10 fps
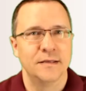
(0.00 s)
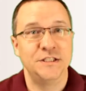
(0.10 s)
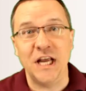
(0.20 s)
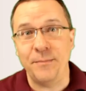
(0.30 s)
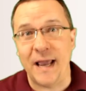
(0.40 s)

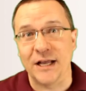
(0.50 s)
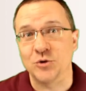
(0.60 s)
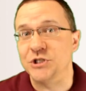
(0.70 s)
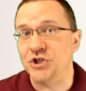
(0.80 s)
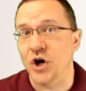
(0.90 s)
GEDmatch
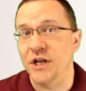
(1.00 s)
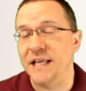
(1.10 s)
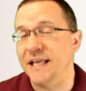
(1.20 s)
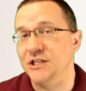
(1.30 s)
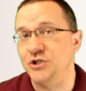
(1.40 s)
was started
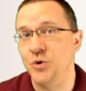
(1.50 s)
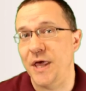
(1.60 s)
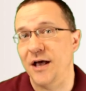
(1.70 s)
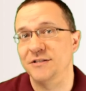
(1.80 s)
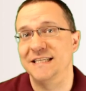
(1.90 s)
in
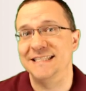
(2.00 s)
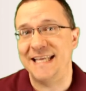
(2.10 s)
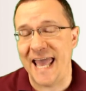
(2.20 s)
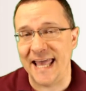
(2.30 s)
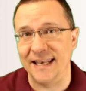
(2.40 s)

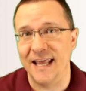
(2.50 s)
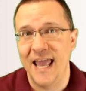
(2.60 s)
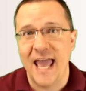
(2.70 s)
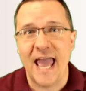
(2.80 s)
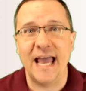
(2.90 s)
2010
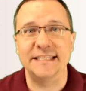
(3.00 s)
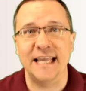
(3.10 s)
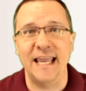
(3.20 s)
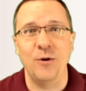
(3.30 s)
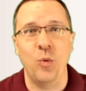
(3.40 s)
as
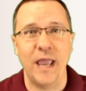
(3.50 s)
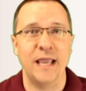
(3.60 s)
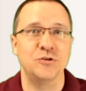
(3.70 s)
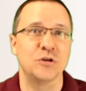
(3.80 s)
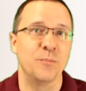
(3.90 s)
a
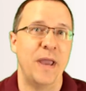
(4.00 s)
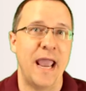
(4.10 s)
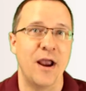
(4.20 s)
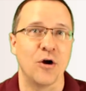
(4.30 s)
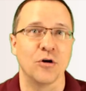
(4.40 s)
way to
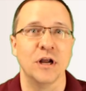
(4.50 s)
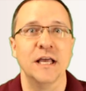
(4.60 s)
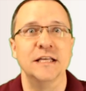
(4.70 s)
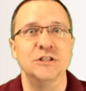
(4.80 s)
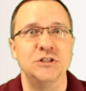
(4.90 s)
compare
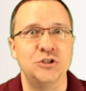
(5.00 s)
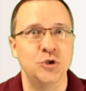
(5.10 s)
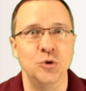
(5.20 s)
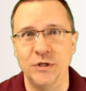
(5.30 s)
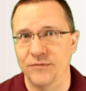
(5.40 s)

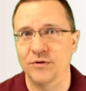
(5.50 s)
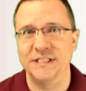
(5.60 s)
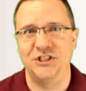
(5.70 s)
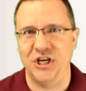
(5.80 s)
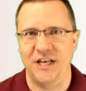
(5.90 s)
two
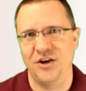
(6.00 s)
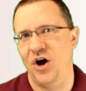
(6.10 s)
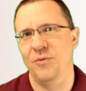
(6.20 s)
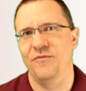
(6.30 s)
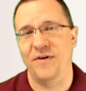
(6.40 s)
different
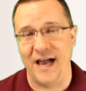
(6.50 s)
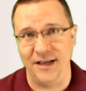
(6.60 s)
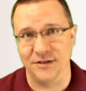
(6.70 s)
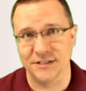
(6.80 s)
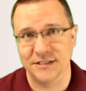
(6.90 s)
GEDCOM
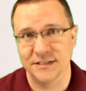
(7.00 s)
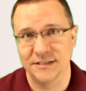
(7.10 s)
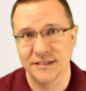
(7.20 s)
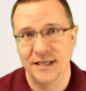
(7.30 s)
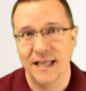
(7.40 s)
files.
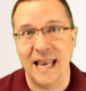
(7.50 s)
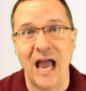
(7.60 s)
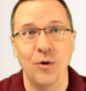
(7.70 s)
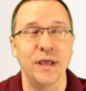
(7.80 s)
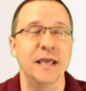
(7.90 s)

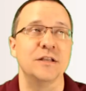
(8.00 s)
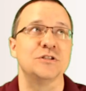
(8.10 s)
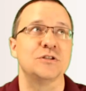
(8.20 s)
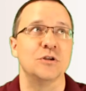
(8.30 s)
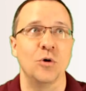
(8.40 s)
Now, it
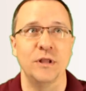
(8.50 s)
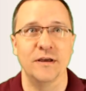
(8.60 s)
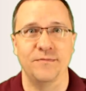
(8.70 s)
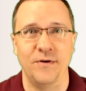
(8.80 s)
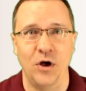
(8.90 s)
slowly
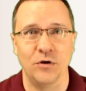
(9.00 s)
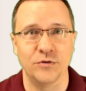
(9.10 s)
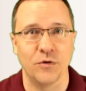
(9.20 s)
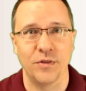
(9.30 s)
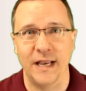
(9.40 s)
evolved
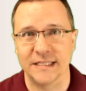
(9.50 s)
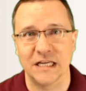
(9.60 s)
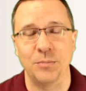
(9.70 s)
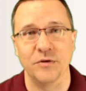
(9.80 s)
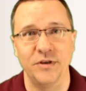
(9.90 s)
over the next
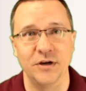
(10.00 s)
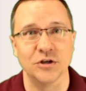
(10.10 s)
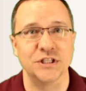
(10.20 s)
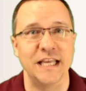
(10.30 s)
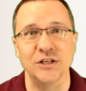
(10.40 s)
couple of
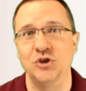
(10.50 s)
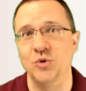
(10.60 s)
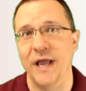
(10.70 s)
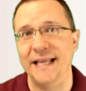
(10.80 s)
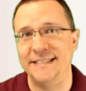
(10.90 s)
years into
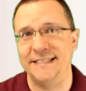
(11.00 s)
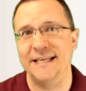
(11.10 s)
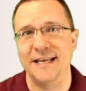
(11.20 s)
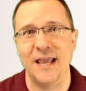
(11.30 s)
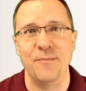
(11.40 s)
a
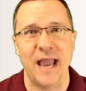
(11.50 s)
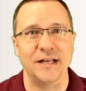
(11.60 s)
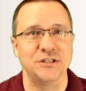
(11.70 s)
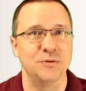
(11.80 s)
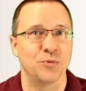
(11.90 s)
DNA
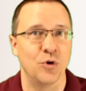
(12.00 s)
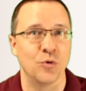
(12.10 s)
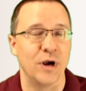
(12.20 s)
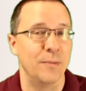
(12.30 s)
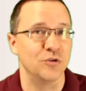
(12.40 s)
matching
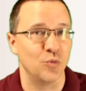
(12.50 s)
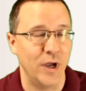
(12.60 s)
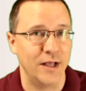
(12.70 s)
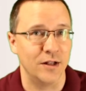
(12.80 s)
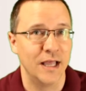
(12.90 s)
program as
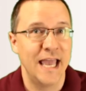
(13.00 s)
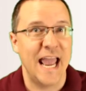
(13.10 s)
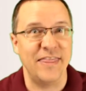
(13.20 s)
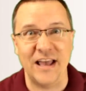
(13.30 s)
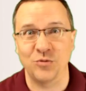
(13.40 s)
well,
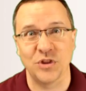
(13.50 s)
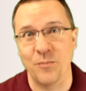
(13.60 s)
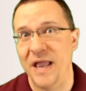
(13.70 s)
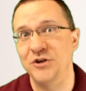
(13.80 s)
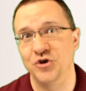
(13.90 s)
and that's what the
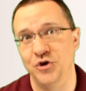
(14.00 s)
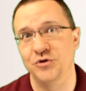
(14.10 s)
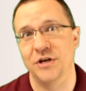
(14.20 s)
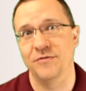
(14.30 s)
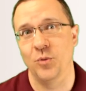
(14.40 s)
major
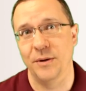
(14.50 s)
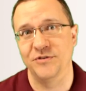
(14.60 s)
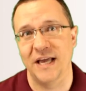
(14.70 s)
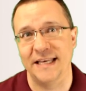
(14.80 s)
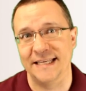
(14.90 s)
use of the
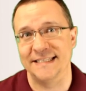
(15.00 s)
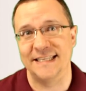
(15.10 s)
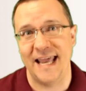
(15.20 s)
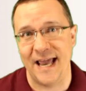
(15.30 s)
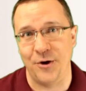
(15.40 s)
website is
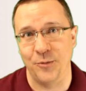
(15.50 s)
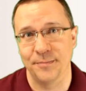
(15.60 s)
now.